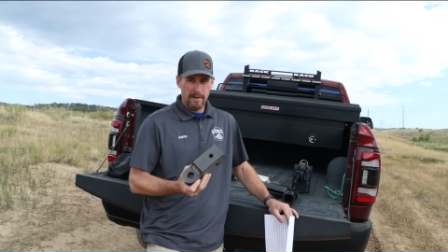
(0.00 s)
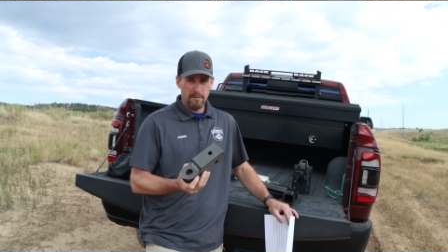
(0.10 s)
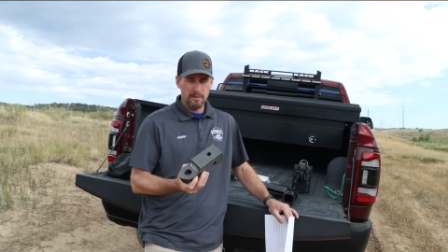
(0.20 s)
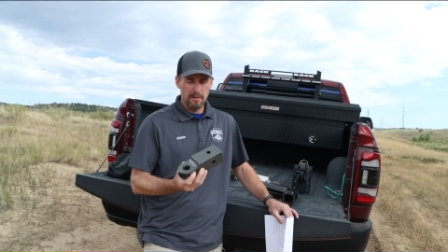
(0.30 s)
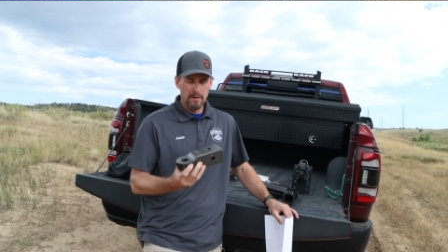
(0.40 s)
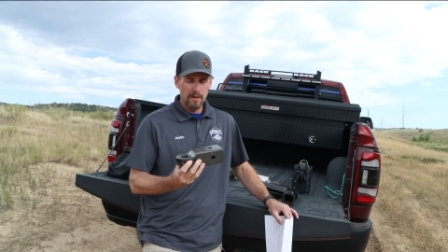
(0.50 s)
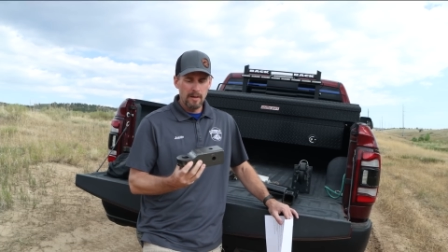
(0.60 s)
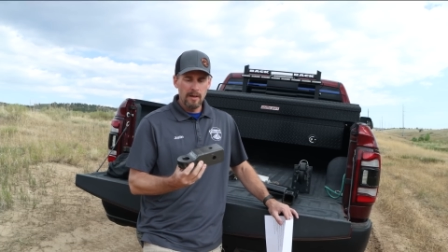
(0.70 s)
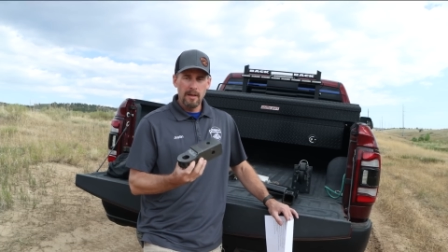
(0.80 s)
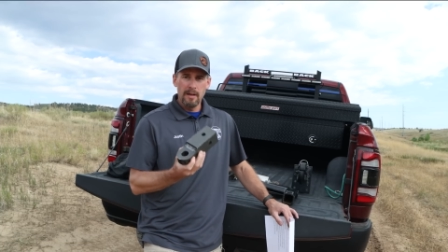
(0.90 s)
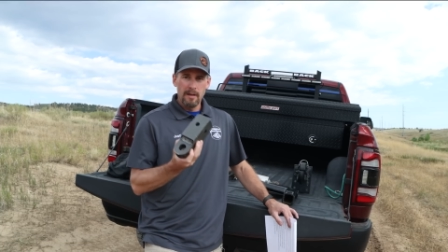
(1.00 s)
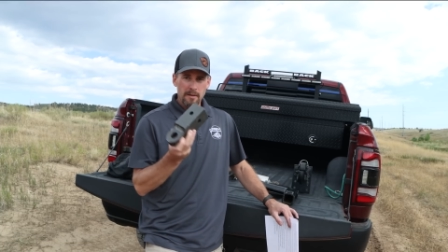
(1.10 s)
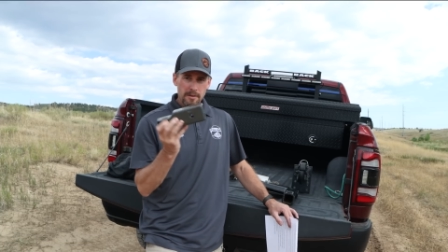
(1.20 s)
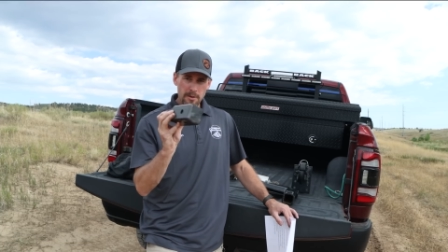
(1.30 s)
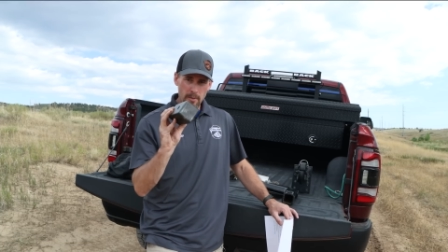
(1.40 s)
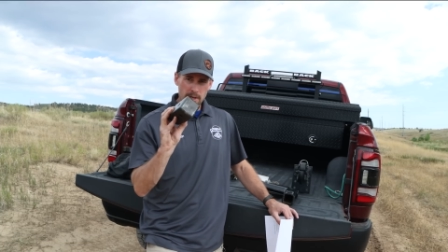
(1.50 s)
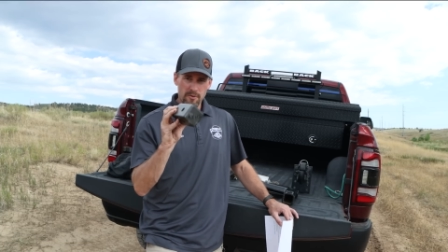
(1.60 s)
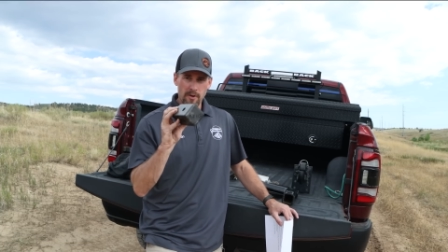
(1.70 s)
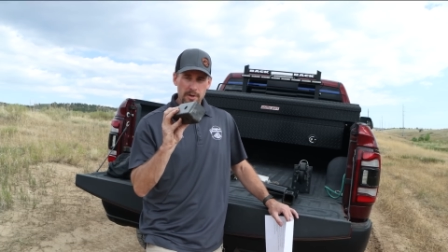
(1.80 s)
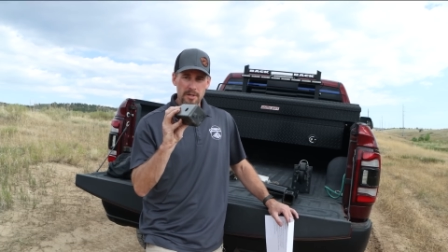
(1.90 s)
pounds. The
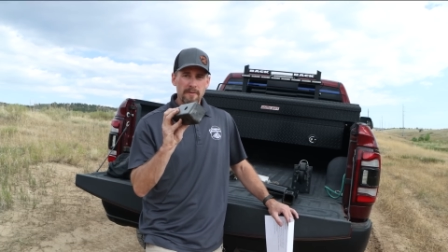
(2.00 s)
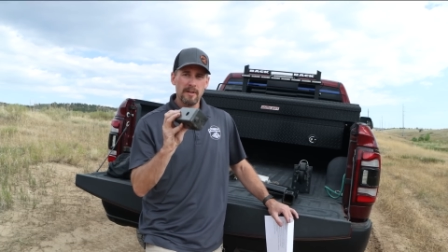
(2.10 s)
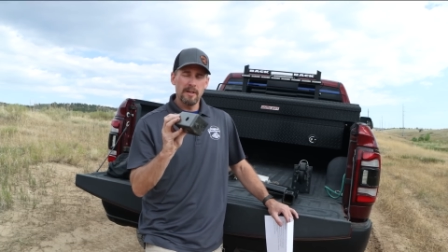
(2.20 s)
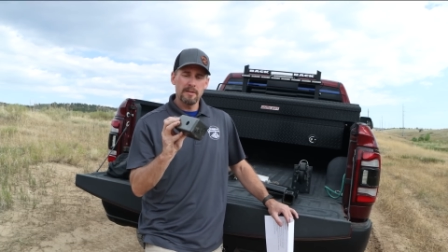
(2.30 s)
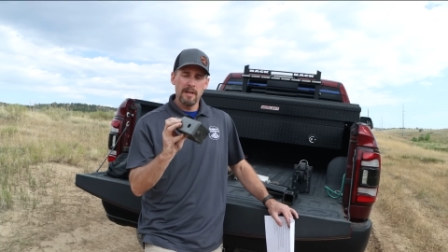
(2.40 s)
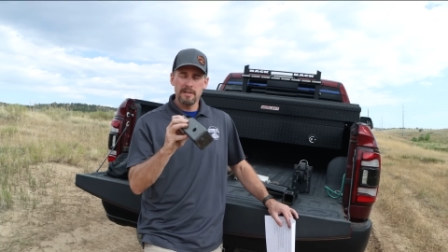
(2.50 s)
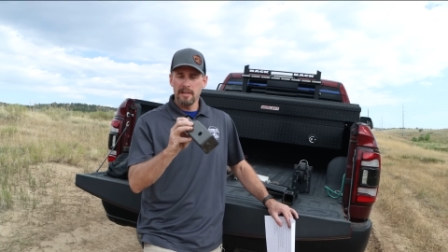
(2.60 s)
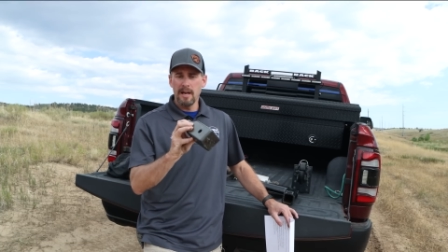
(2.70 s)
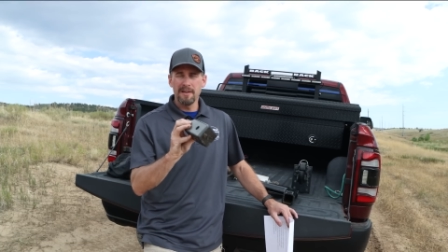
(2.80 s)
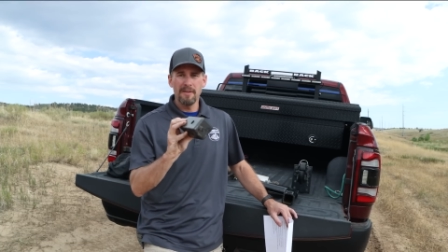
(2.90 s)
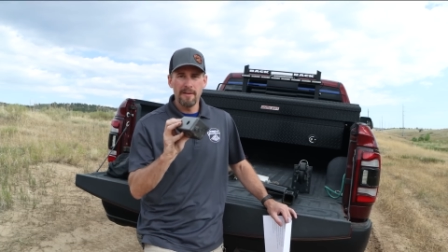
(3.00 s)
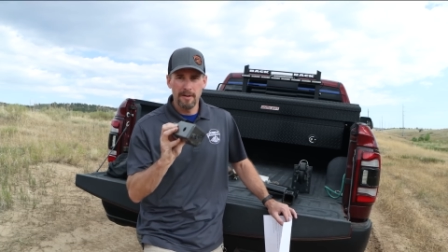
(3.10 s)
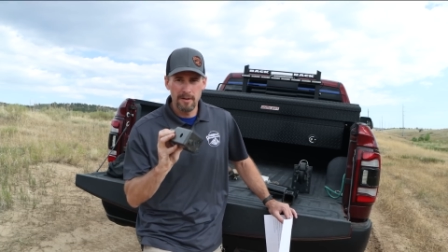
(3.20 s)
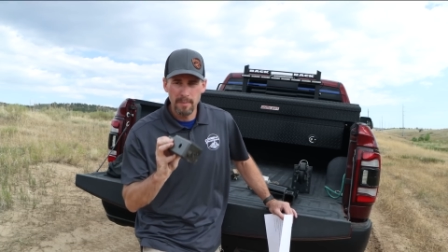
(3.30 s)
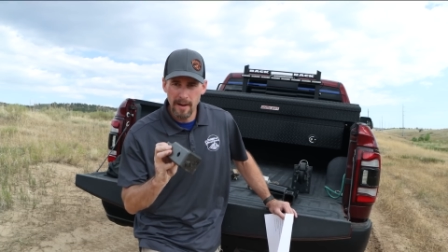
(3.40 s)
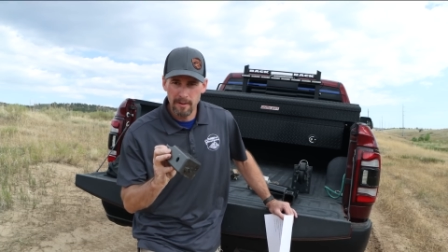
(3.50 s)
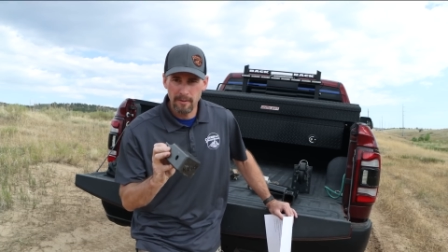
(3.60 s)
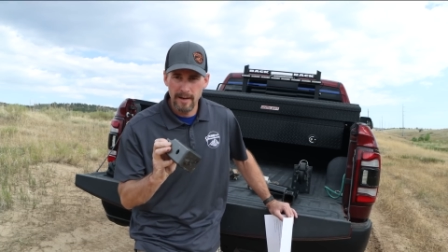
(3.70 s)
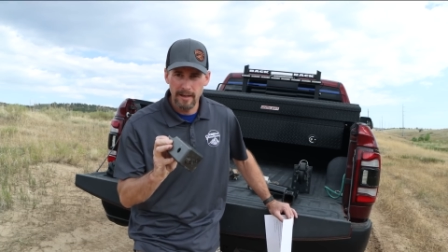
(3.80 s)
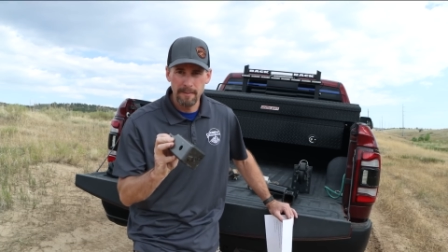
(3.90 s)
2-inch version of this has a 9,500
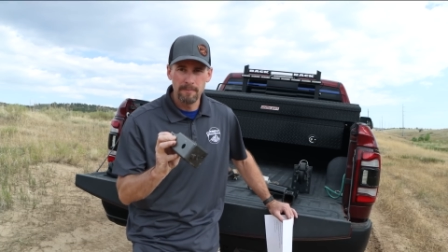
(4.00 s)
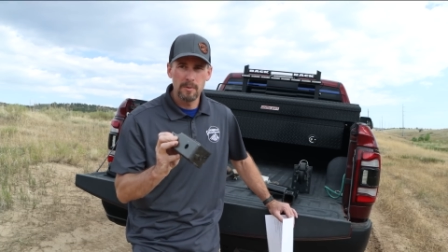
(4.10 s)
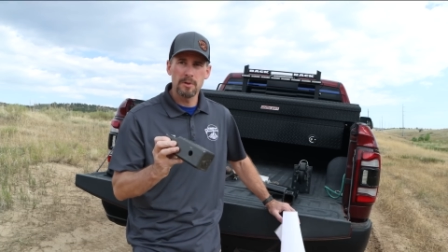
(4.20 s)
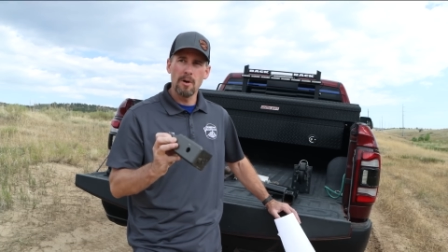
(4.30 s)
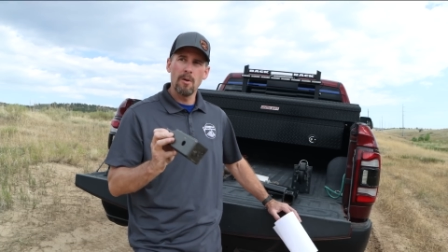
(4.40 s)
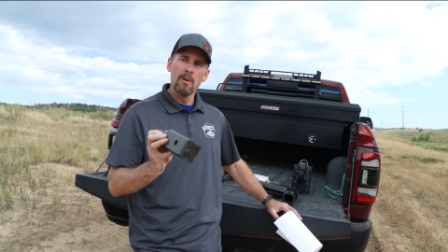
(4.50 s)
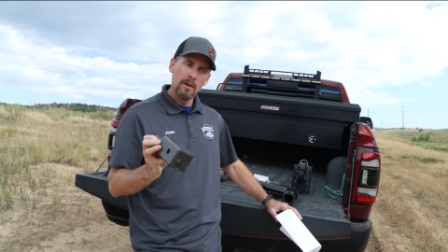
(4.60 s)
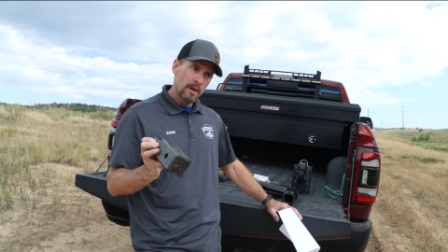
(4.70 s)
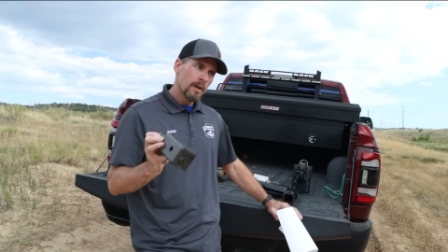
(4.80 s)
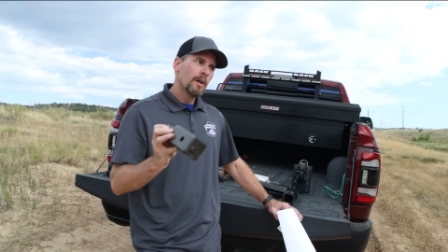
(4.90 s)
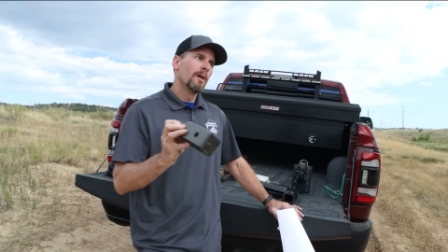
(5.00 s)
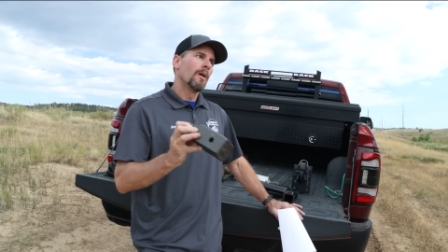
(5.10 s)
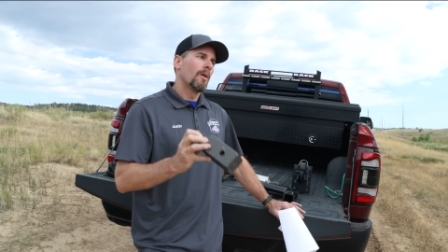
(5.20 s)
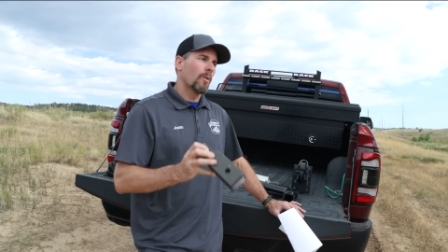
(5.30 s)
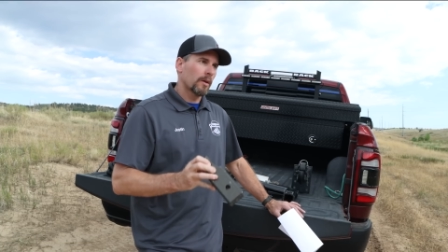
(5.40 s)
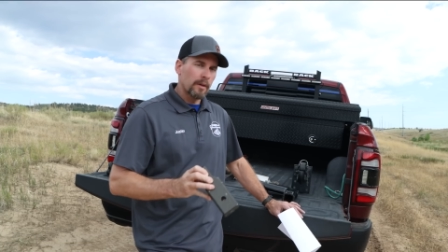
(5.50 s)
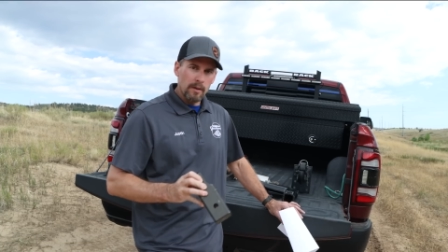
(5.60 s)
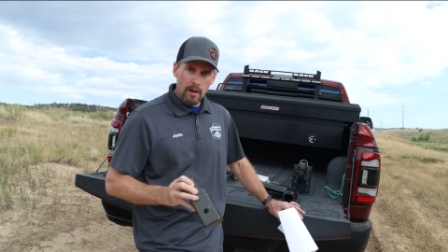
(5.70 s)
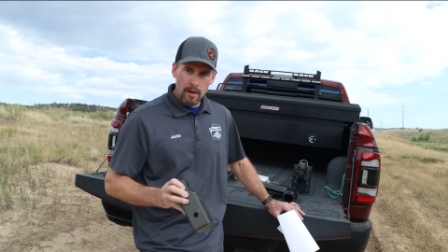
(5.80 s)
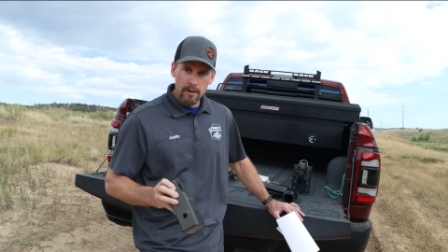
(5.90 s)
pound rating, so we're a
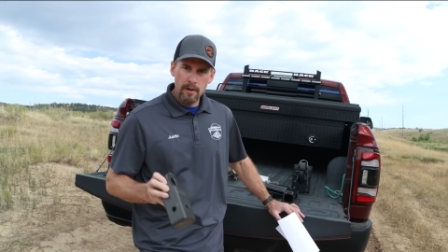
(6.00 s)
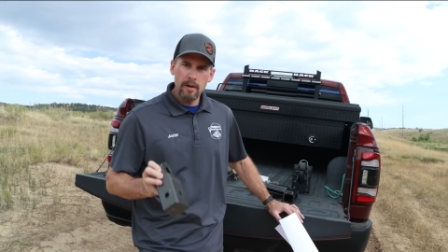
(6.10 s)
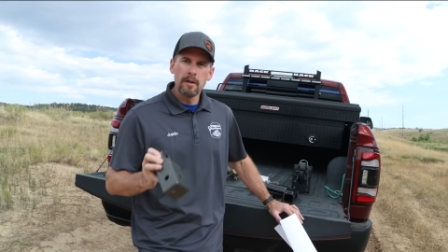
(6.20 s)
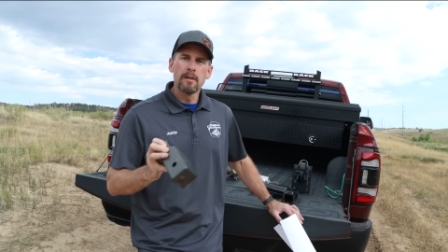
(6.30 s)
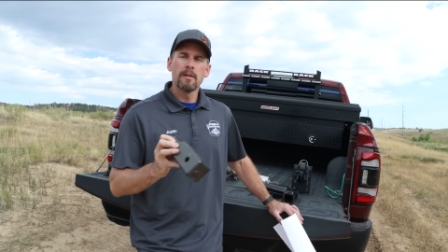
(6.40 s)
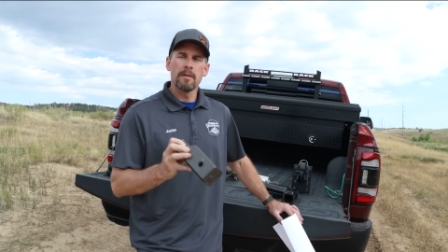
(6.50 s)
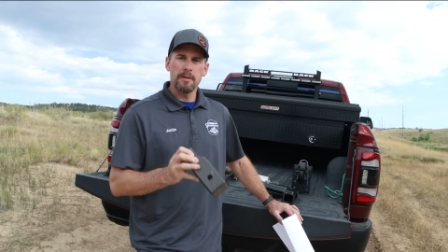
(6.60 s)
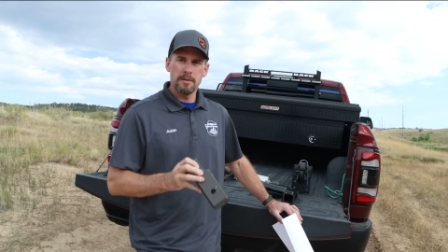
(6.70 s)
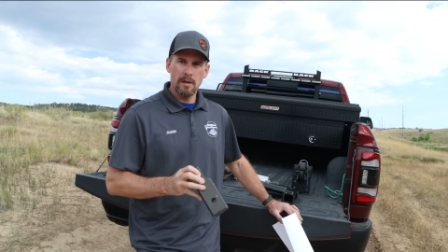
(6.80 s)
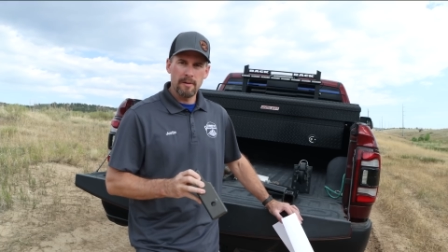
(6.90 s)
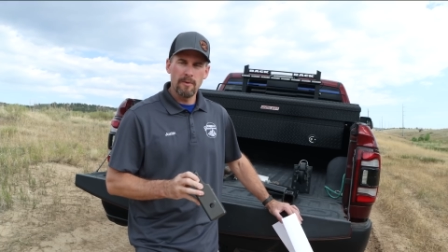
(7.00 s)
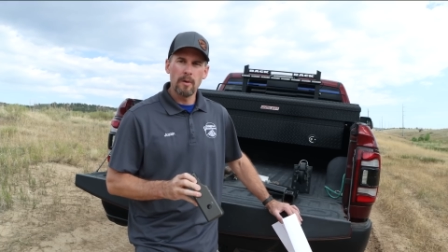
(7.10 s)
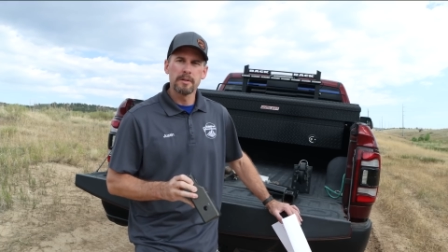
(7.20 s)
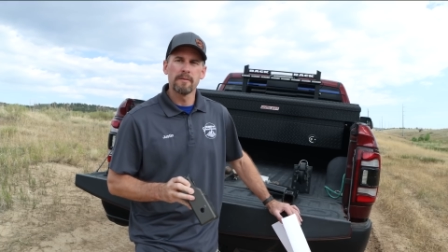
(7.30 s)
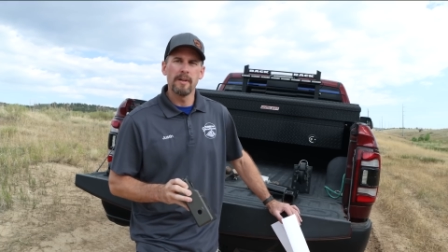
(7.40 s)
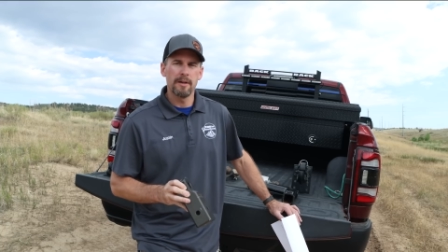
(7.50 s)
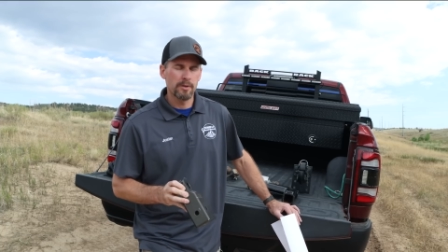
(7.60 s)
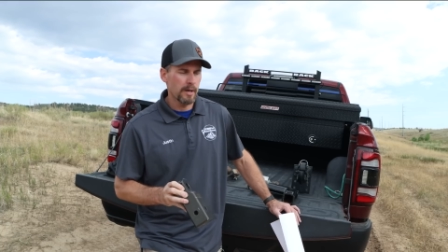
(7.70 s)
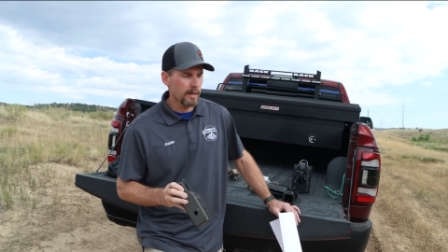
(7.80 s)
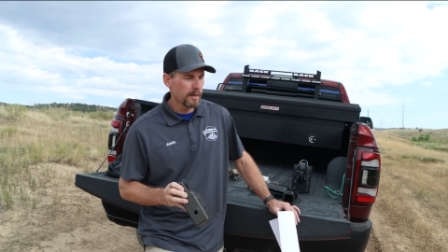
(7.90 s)
little under the stuck force of that
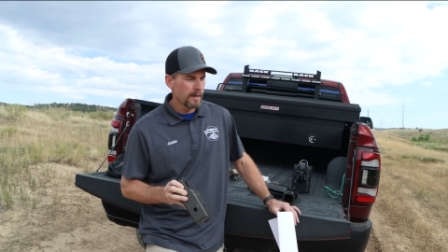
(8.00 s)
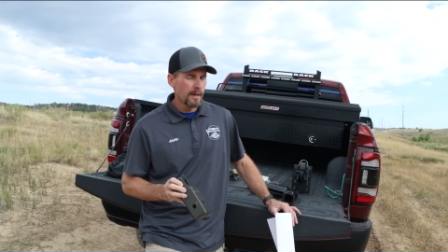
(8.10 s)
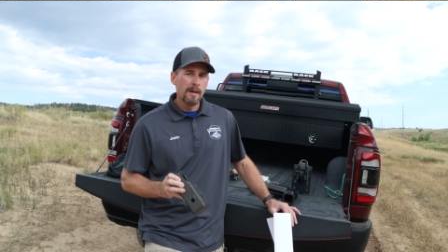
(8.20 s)
truck,